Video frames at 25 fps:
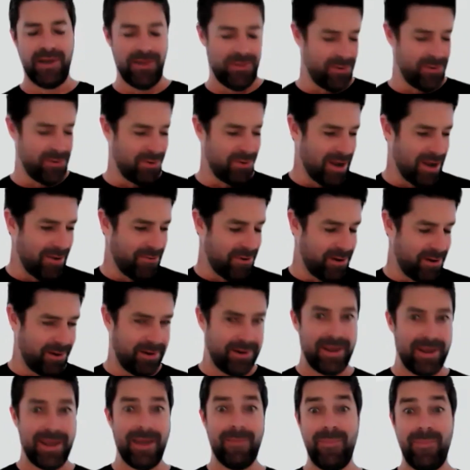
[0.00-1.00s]
I thought I would
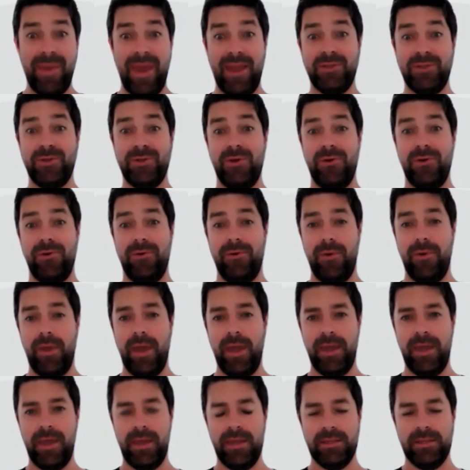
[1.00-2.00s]
come back to
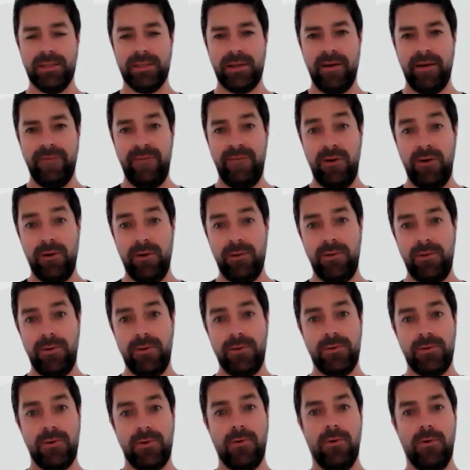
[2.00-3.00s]
is I've heard
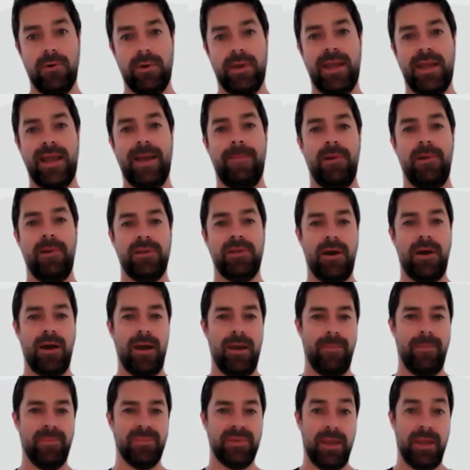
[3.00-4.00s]
you talk a couple of
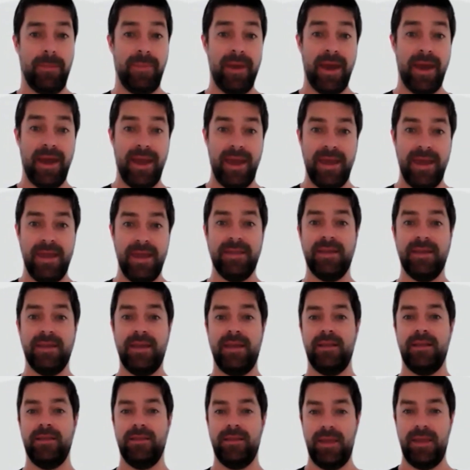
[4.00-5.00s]
times about
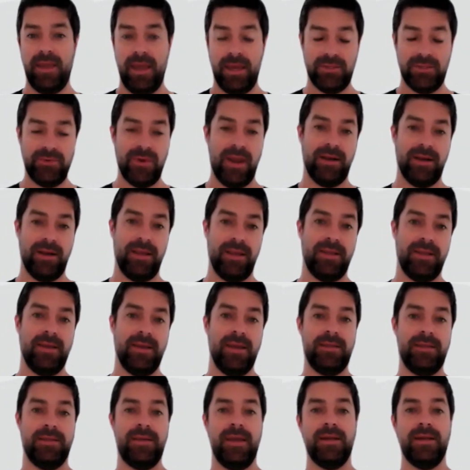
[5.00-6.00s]
heating the extract
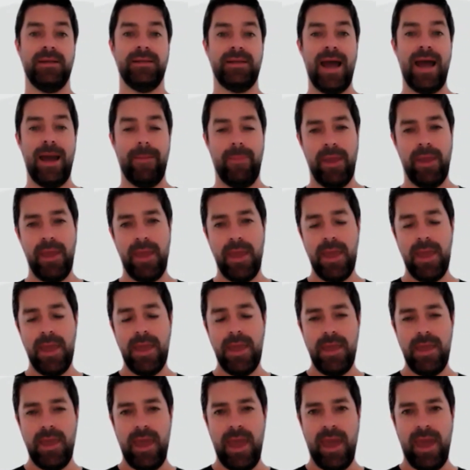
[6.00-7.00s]
tins up,
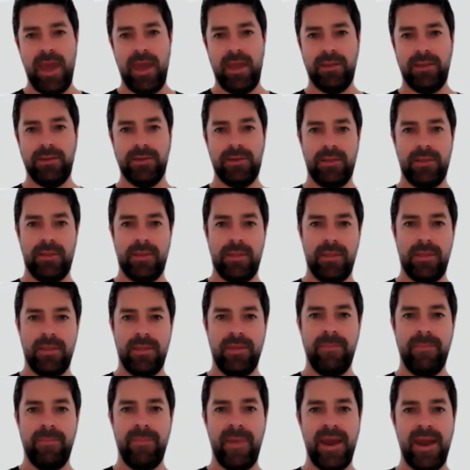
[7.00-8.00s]
and
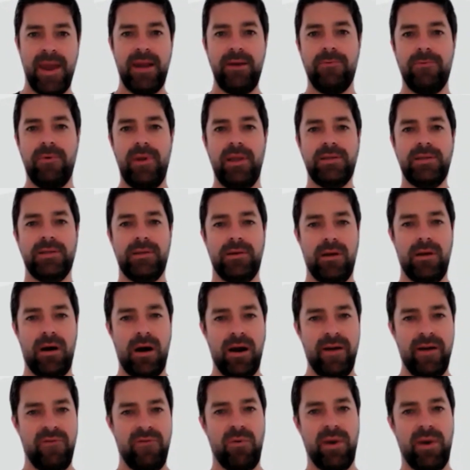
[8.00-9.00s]
the main reason
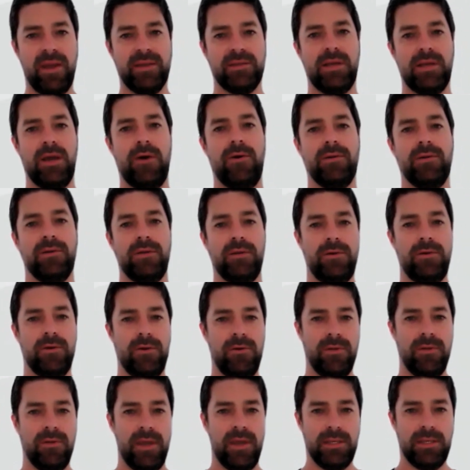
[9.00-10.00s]
I've always known to
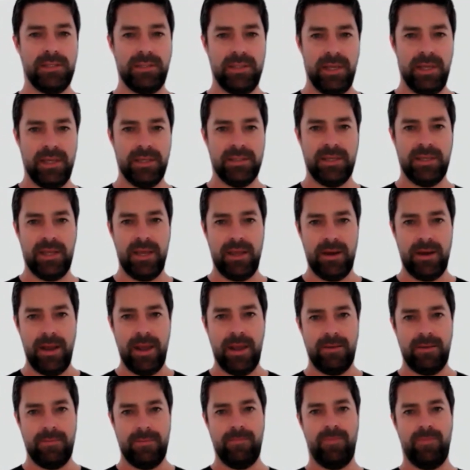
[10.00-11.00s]
do this is that
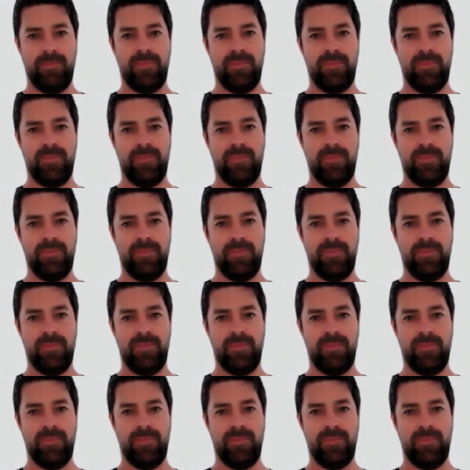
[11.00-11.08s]
it